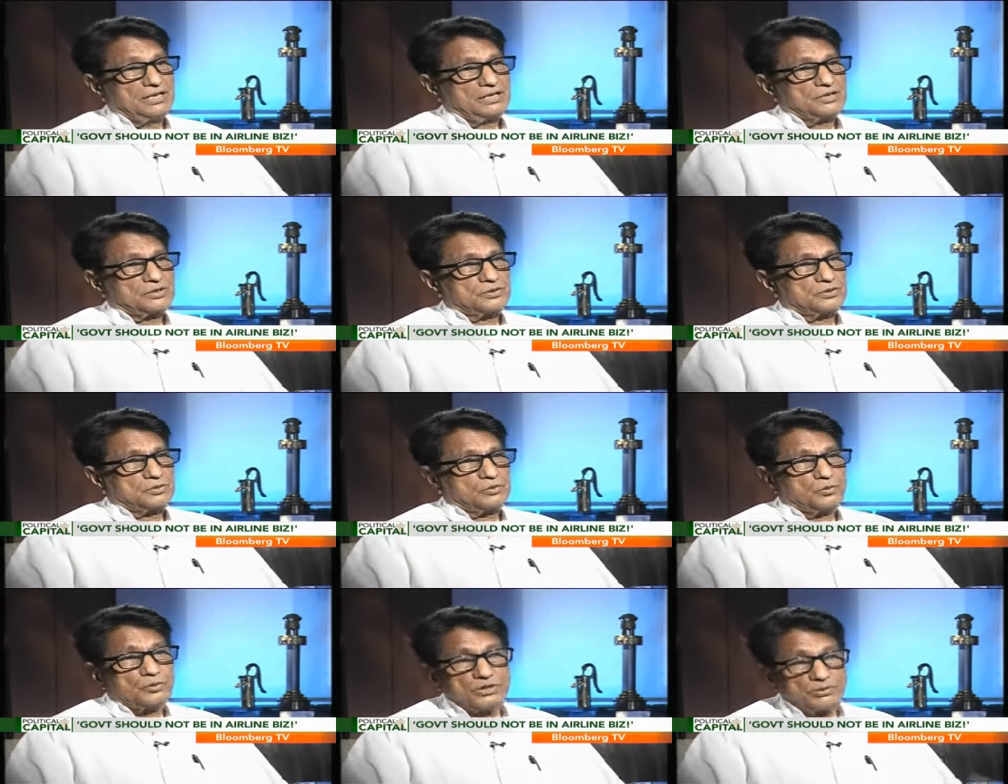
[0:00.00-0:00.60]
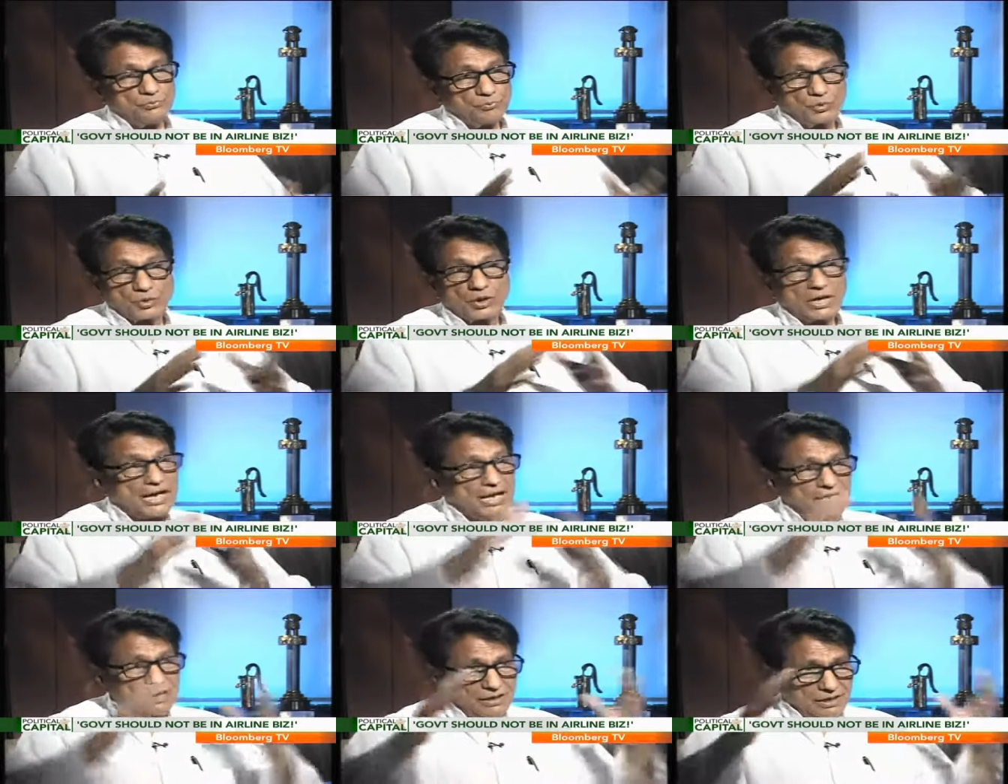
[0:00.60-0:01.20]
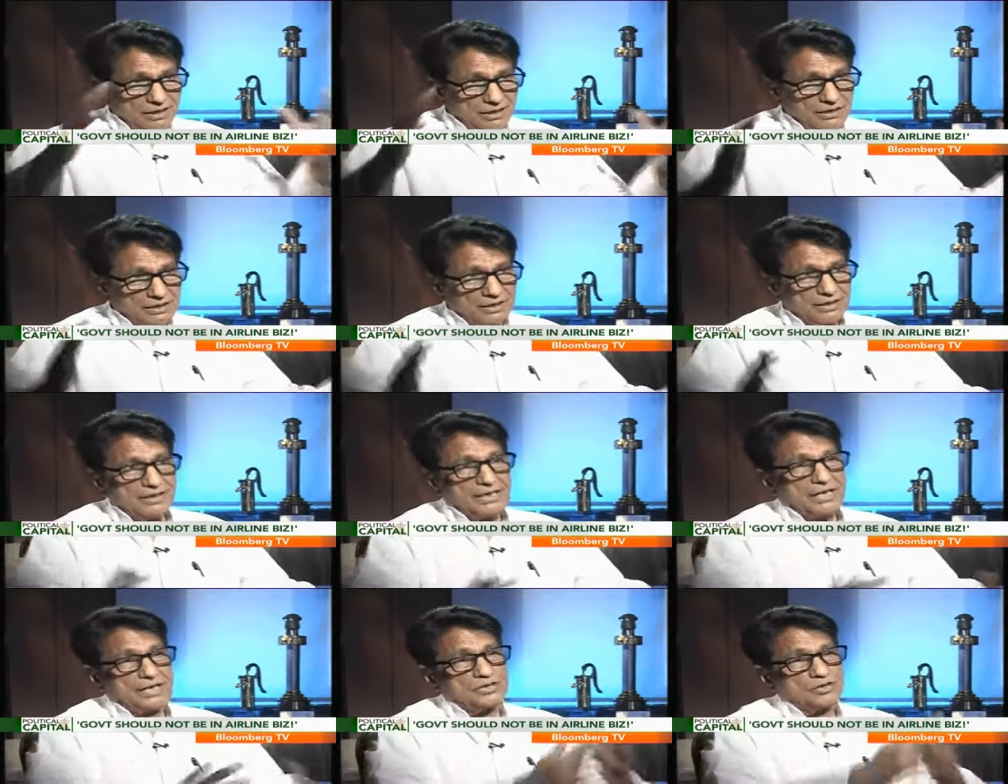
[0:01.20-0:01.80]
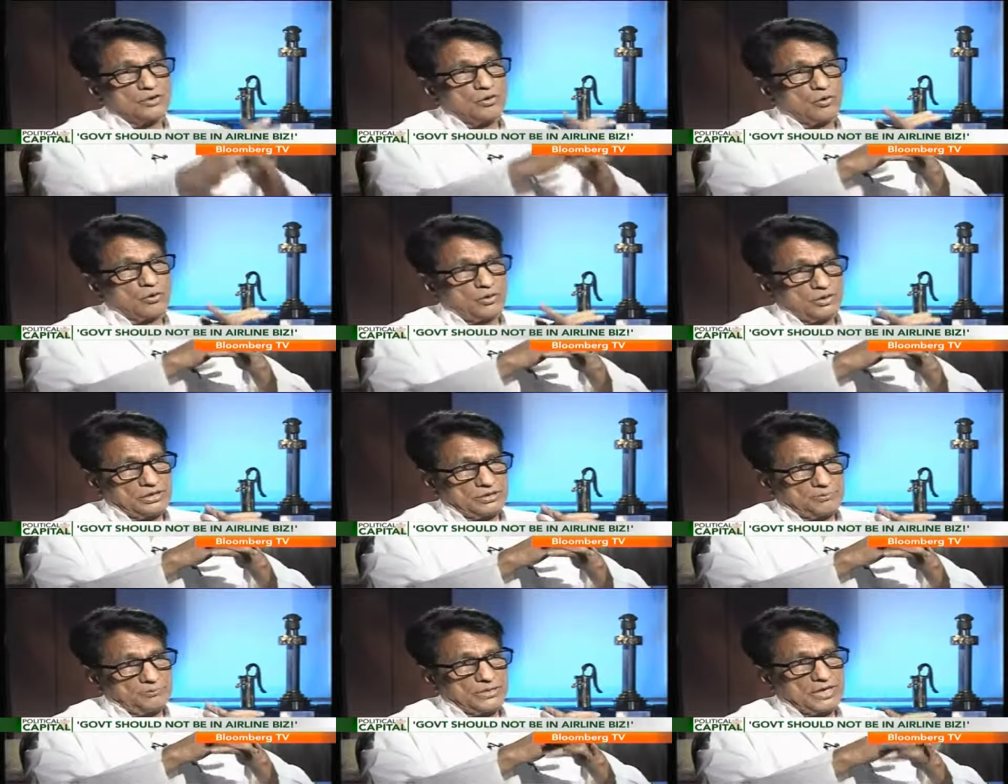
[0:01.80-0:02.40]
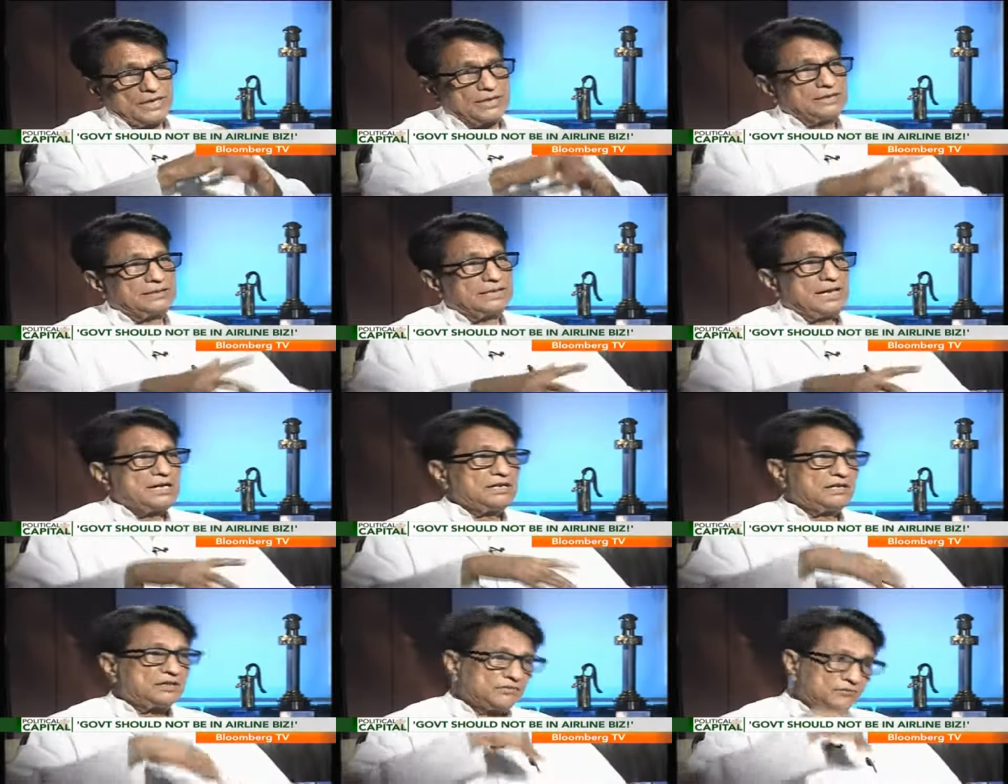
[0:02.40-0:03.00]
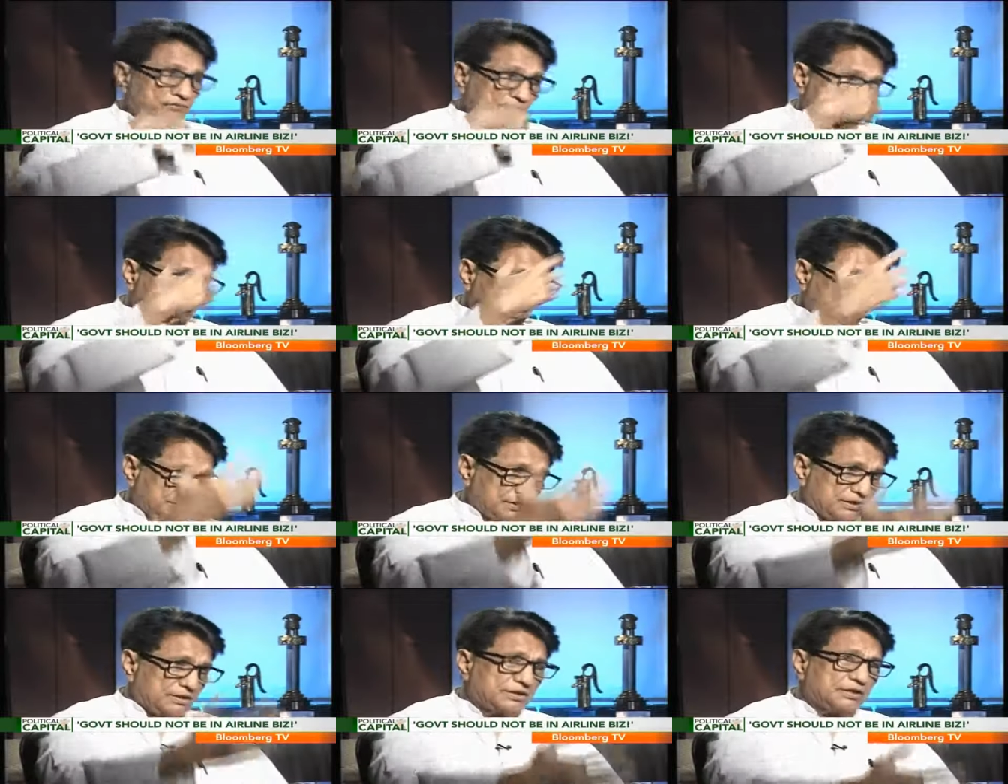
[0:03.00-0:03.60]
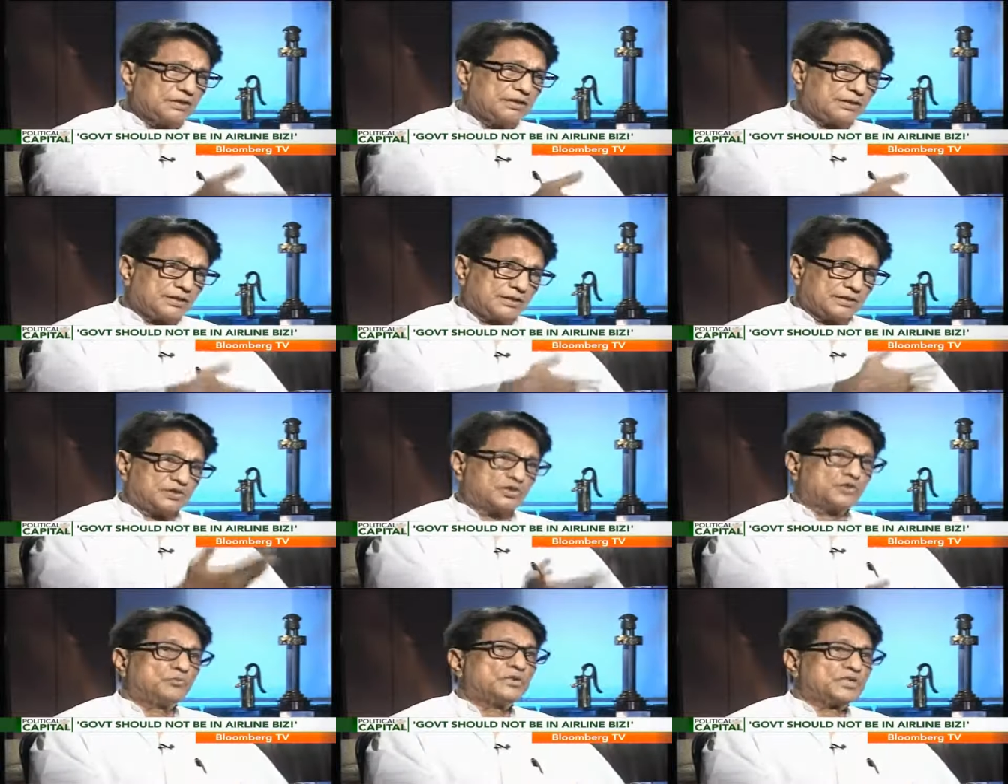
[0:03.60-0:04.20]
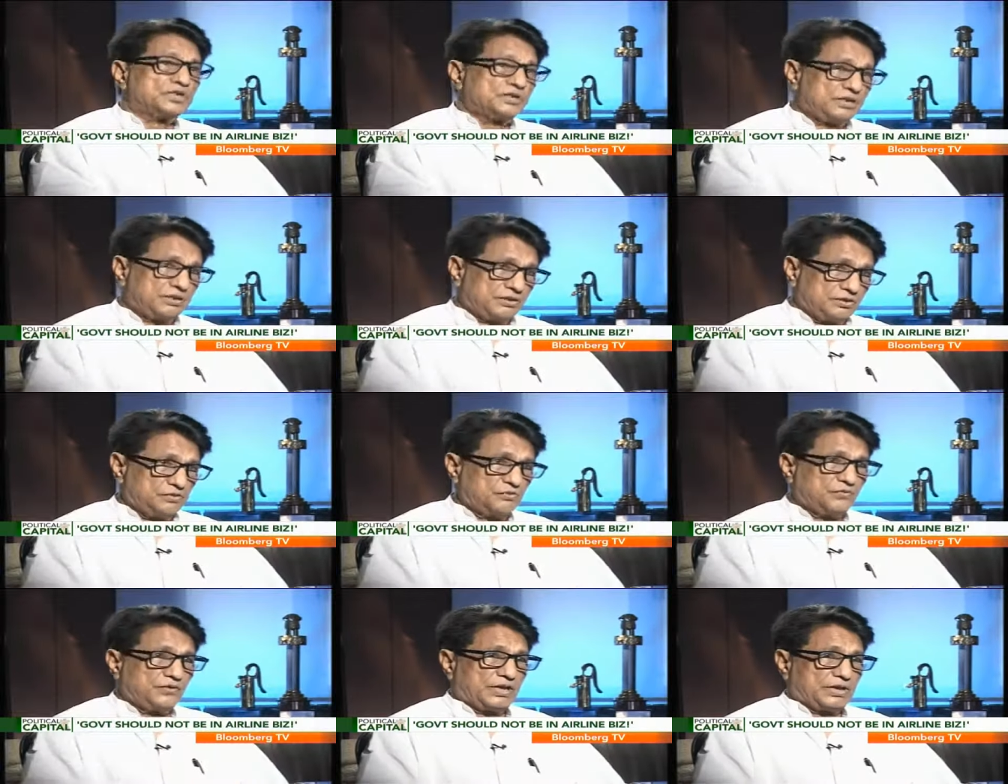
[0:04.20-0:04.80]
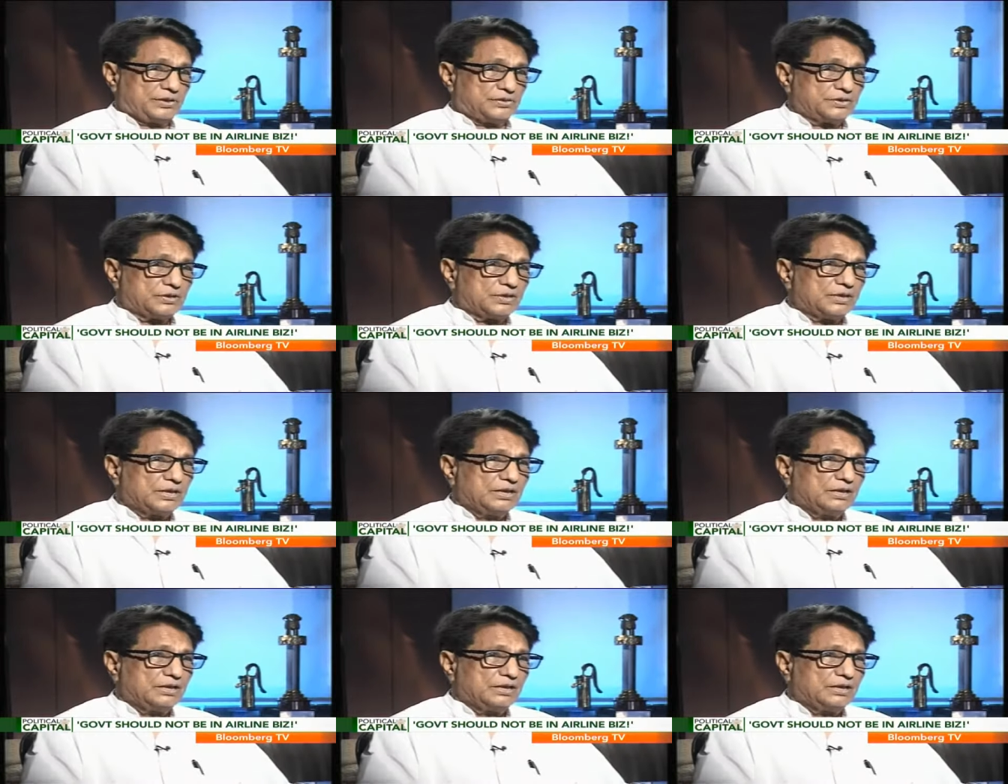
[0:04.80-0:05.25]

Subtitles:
So the morale has gone up, and that reflects in customer satisfaction.